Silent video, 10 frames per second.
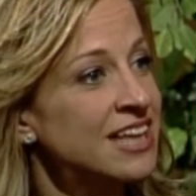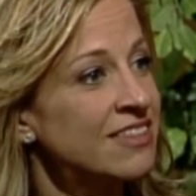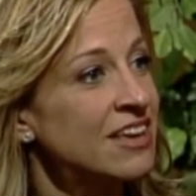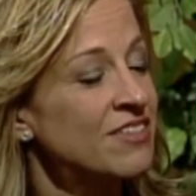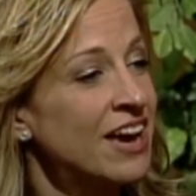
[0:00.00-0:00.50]

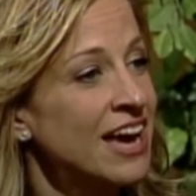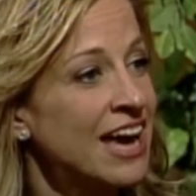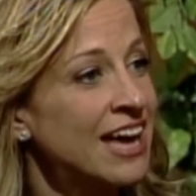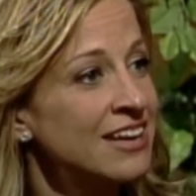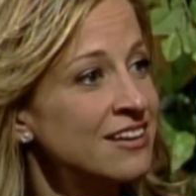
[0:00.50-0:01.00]
that they've
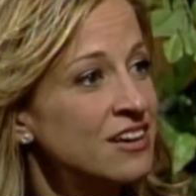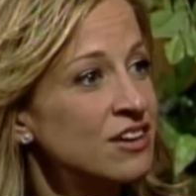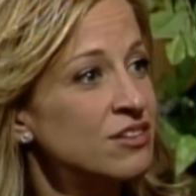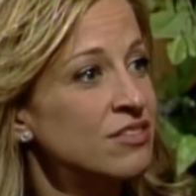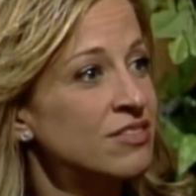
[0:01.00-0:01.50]
had
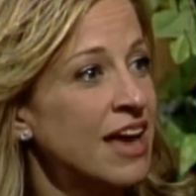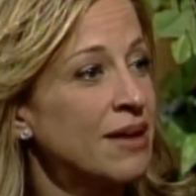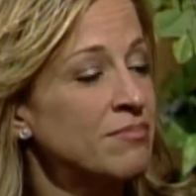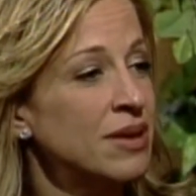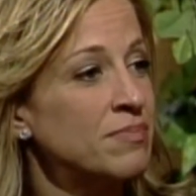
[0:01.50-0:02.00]

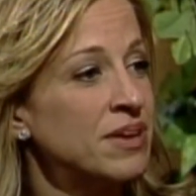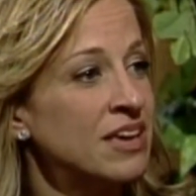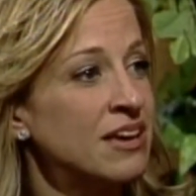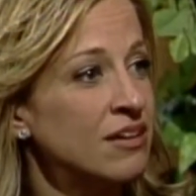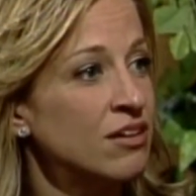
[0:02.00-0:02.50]
that may
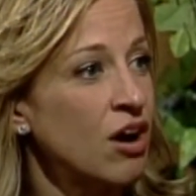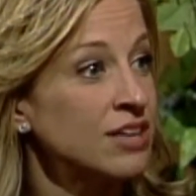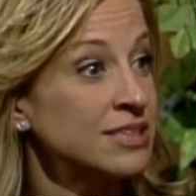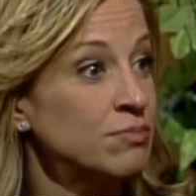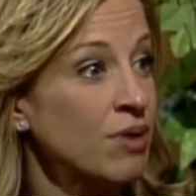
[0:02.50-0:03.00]
be
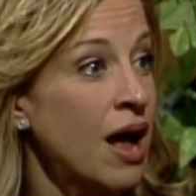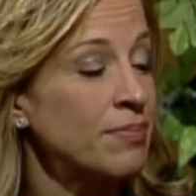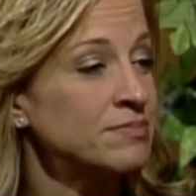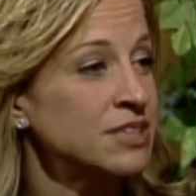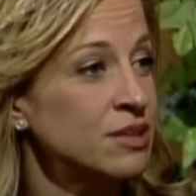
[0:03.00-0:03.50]
causing
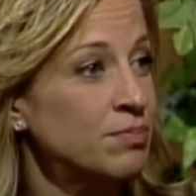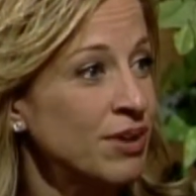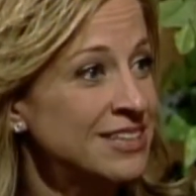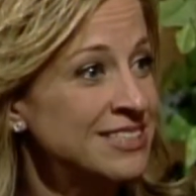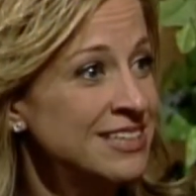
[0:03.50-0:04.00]
problems in the
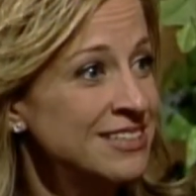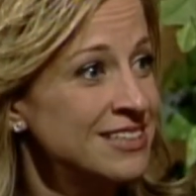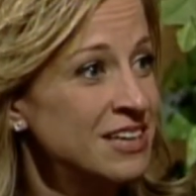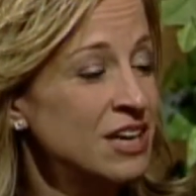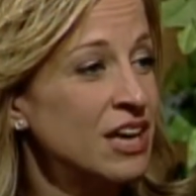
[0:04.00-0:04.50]
present